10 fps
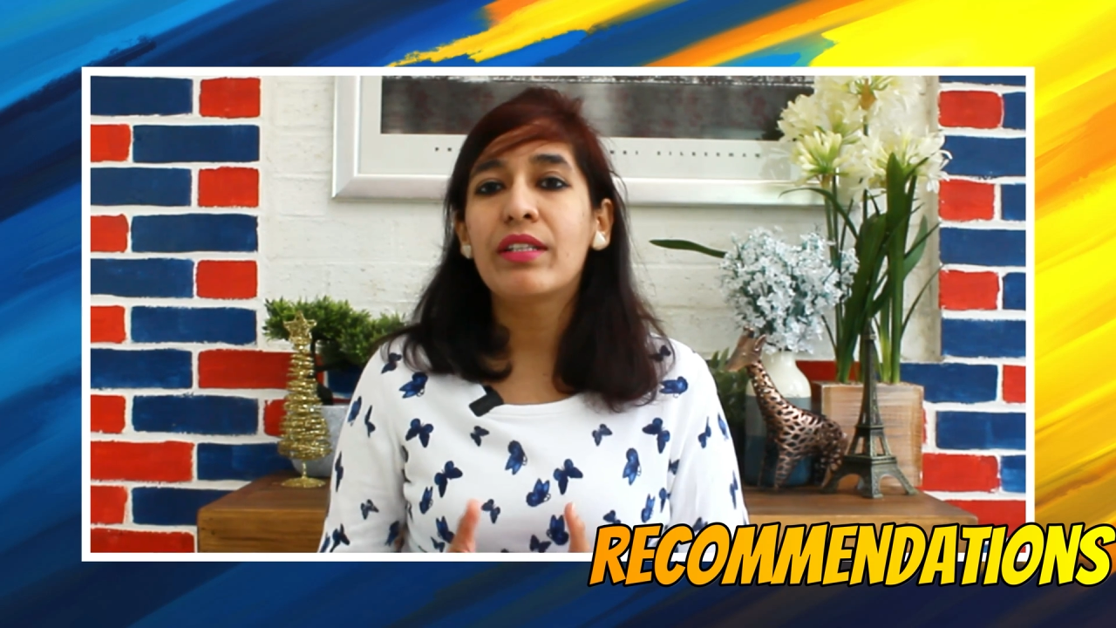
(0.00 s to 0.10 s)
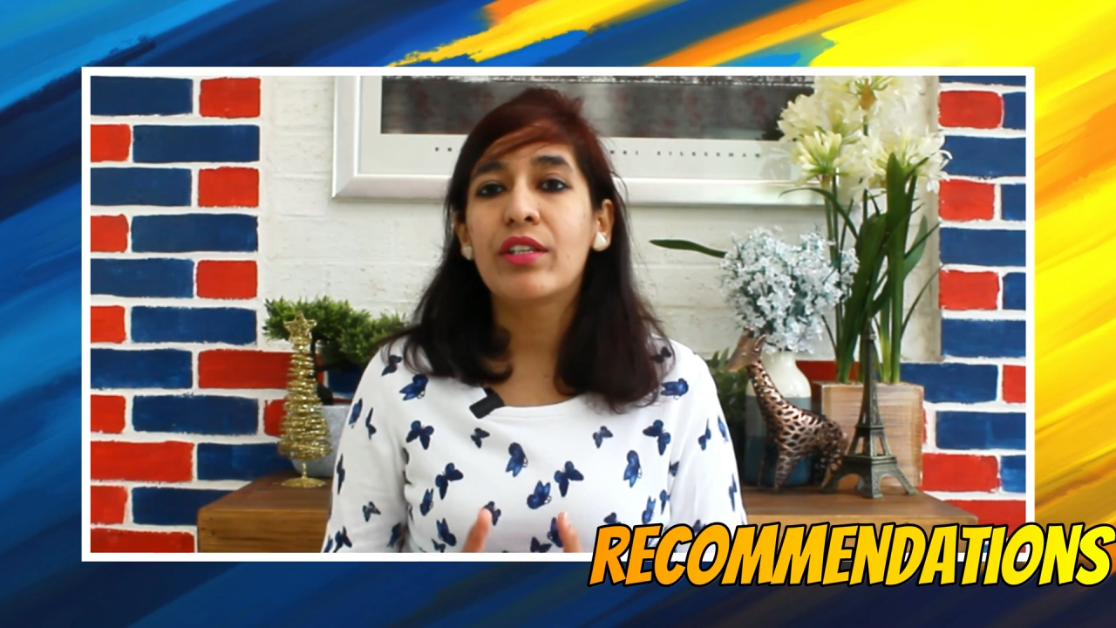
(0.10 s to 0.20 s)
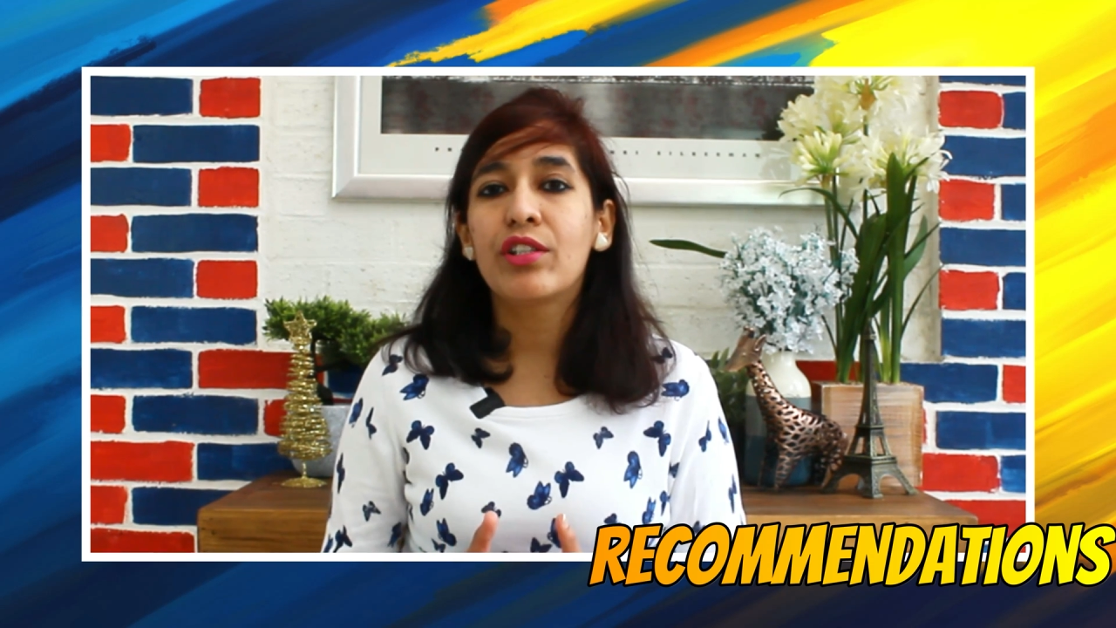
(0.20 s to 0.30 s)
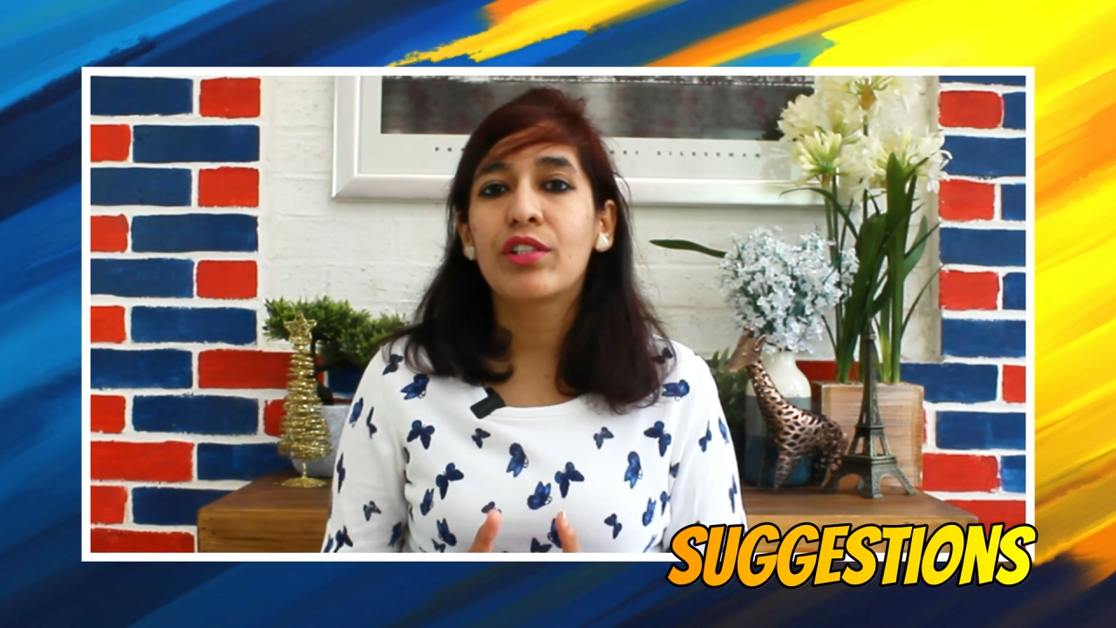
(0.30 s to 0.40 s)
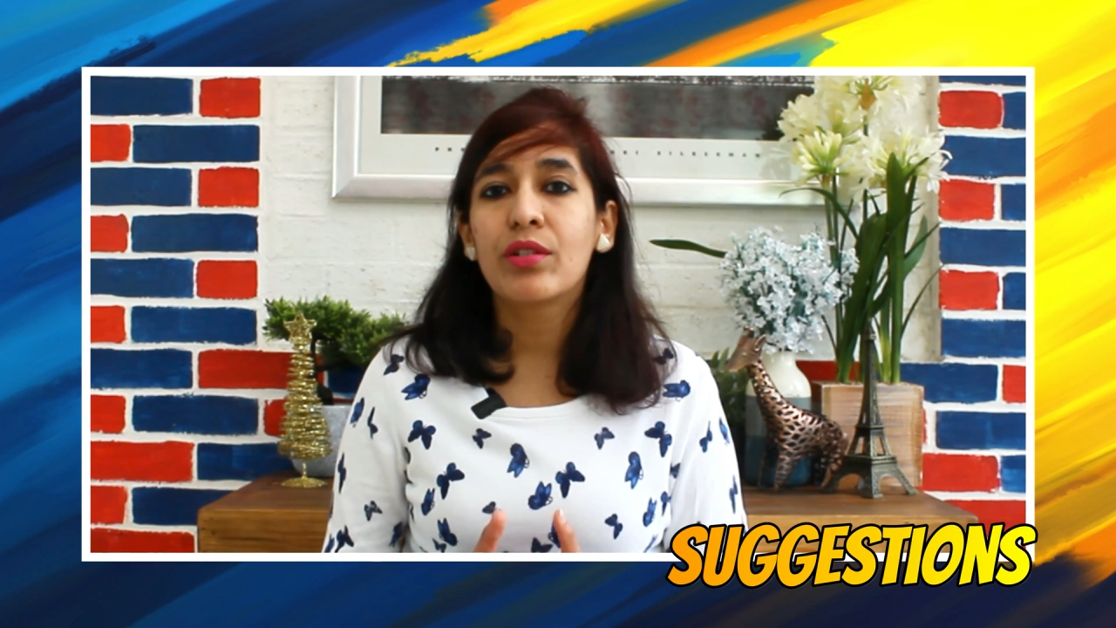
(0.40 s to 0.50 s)

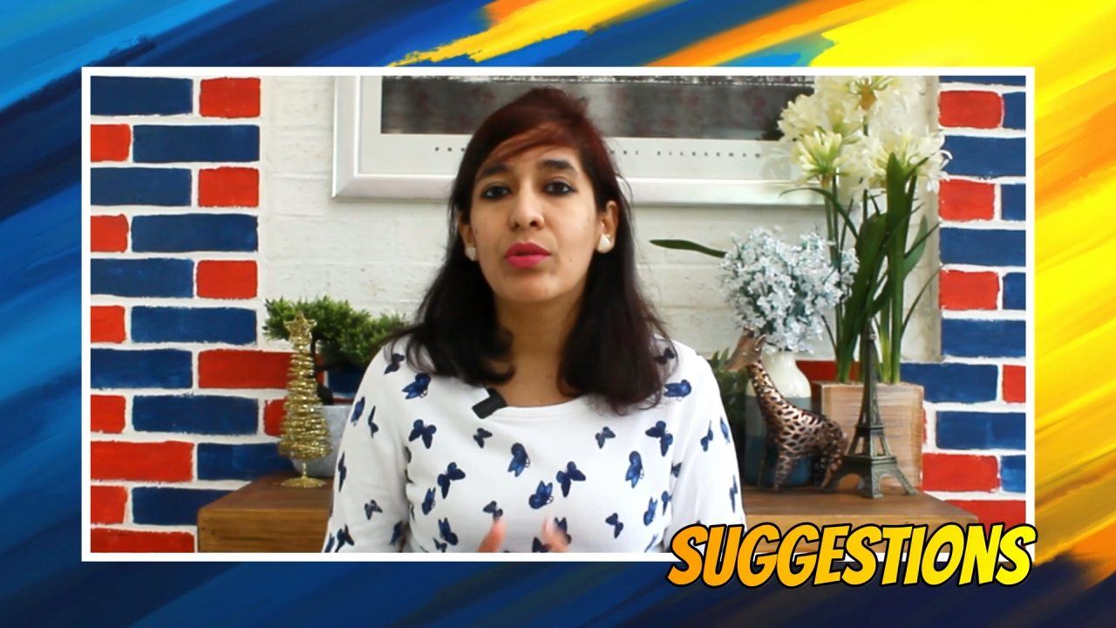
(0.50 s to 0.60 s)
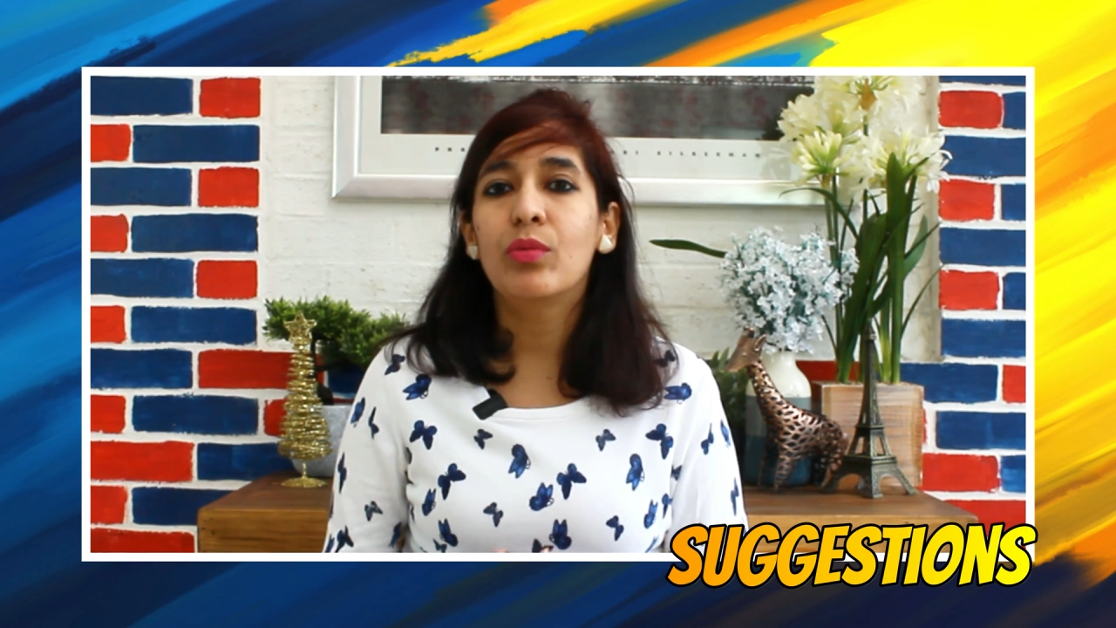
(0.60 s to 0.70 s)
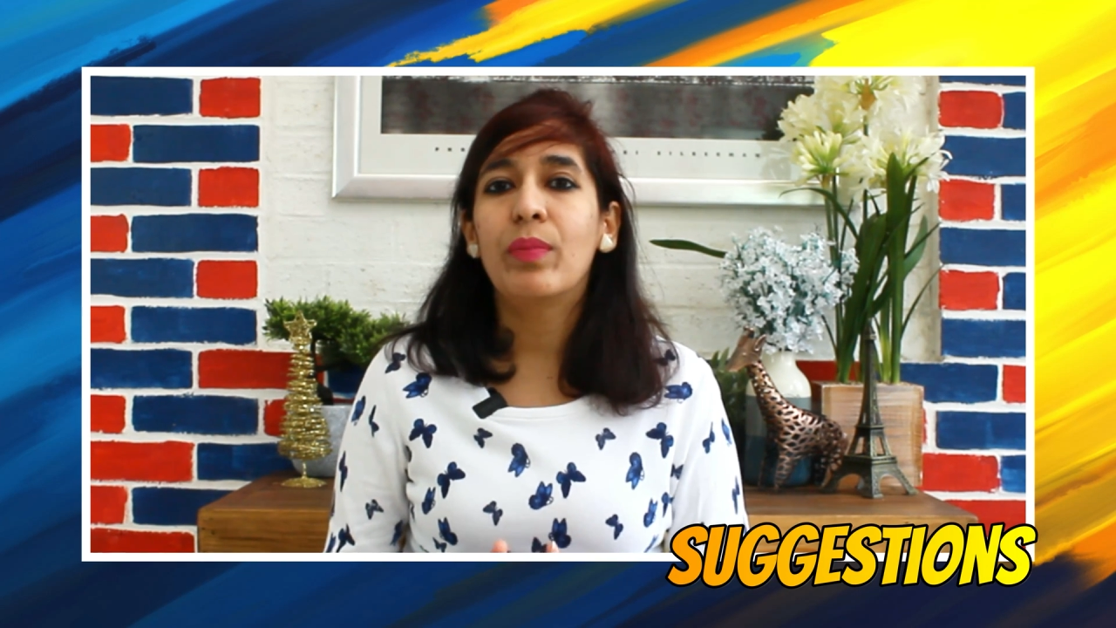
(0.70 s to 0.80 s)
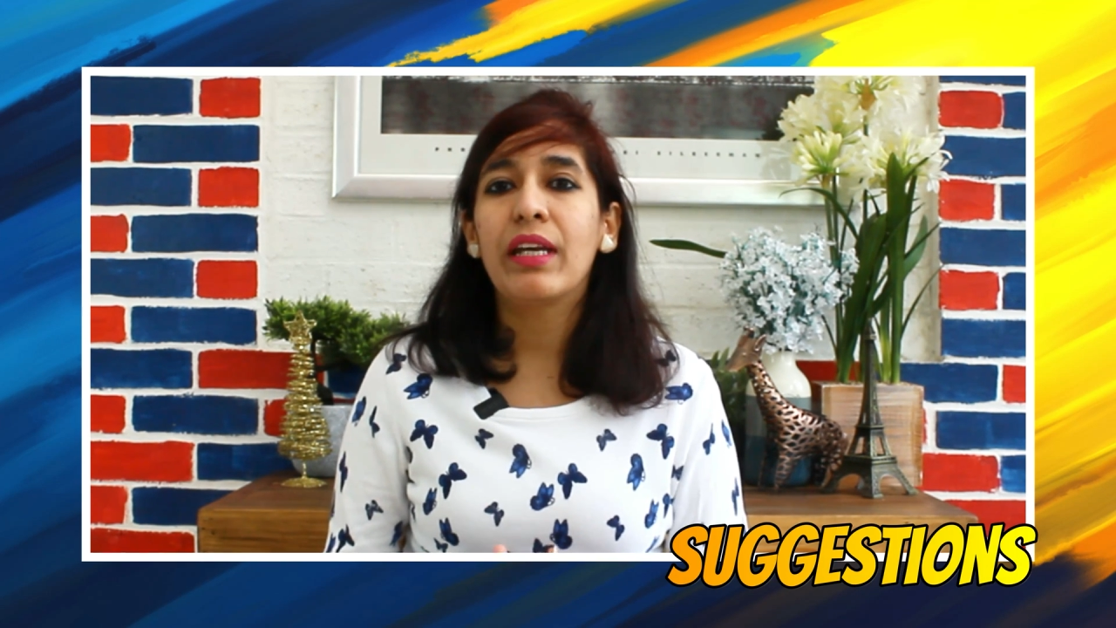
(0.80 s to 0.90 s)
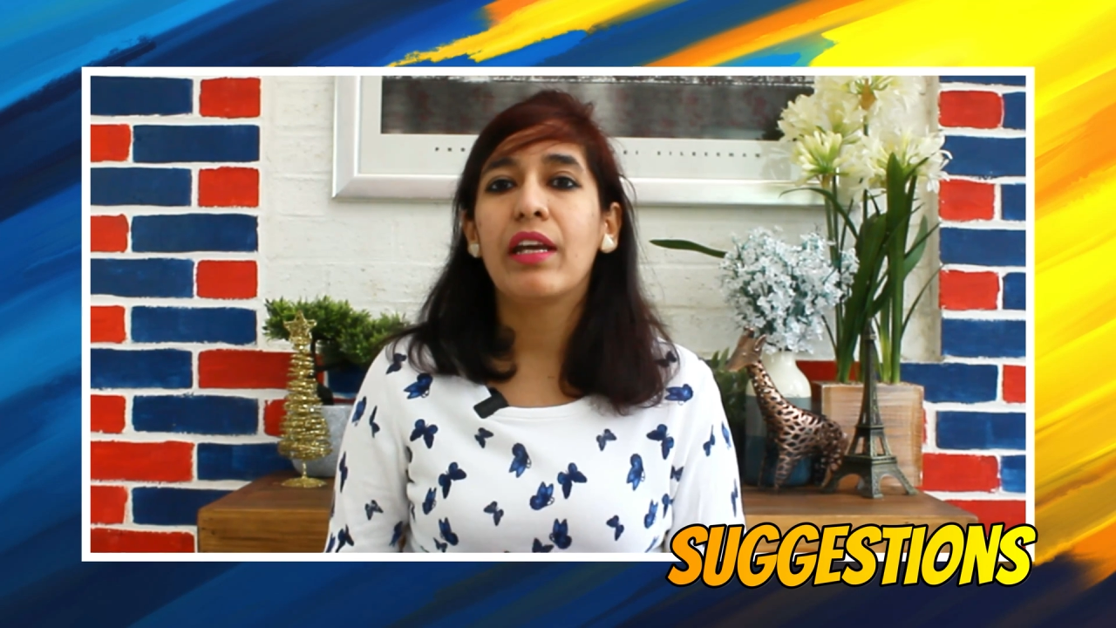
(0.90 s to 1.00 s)
suggestion
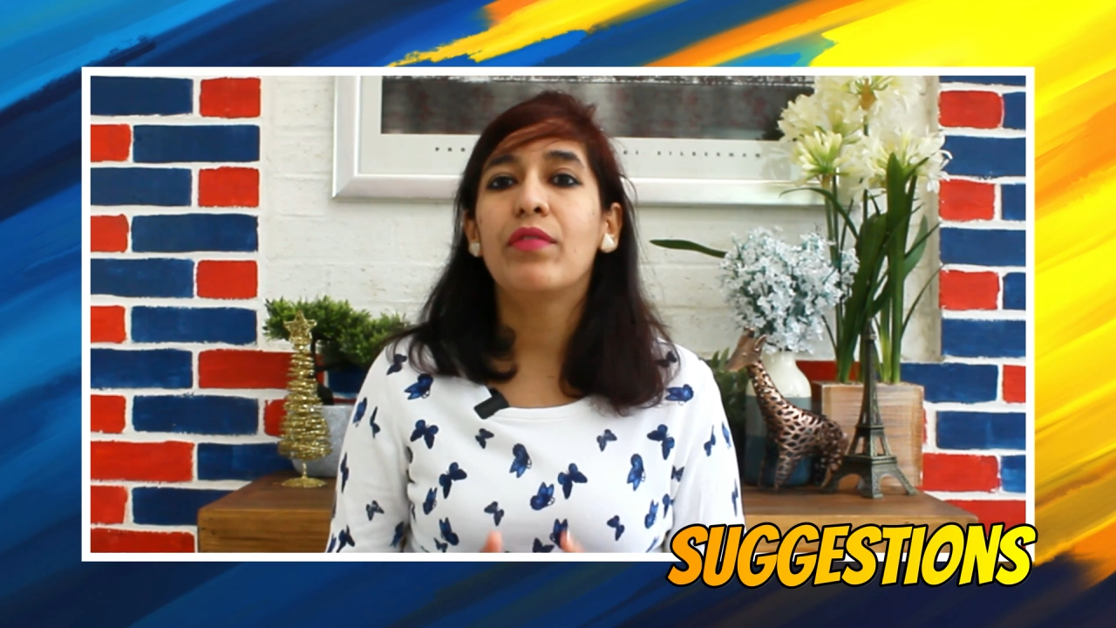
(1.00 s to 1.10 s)
would be,